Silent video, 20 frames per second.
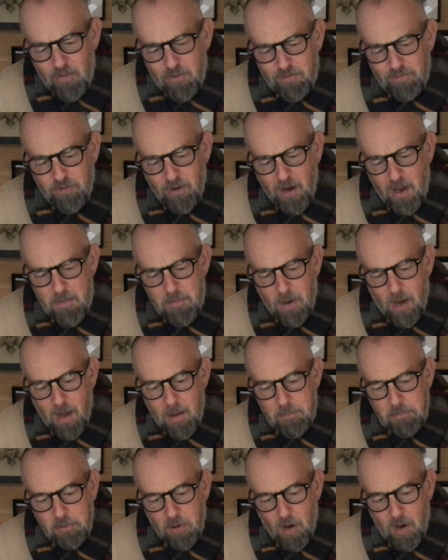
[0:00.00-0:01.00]
followed by a
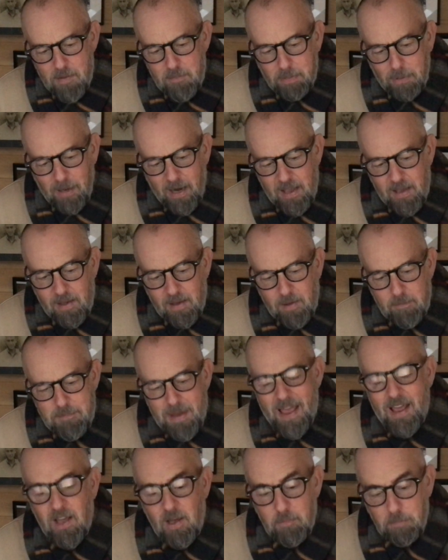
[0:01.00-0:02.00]
bright
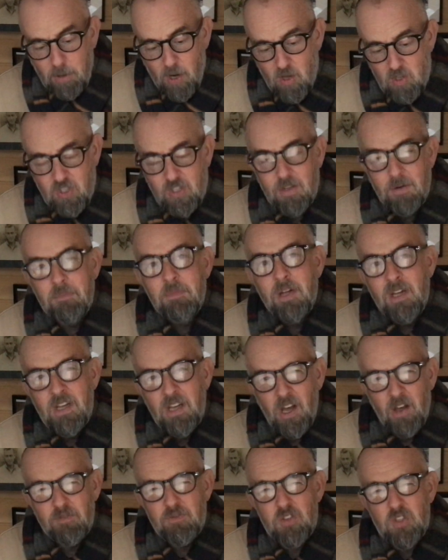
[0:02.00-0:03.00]
pink blossom
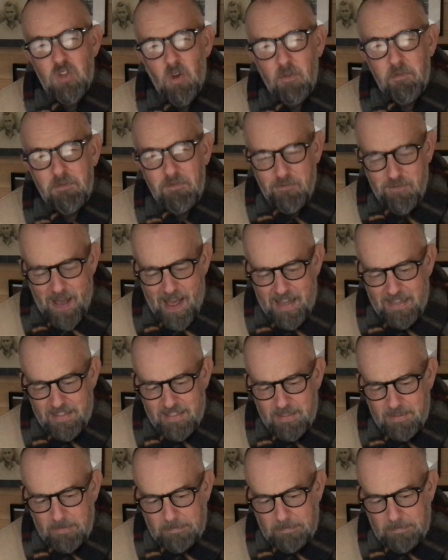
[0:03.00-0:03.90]
of soft fat.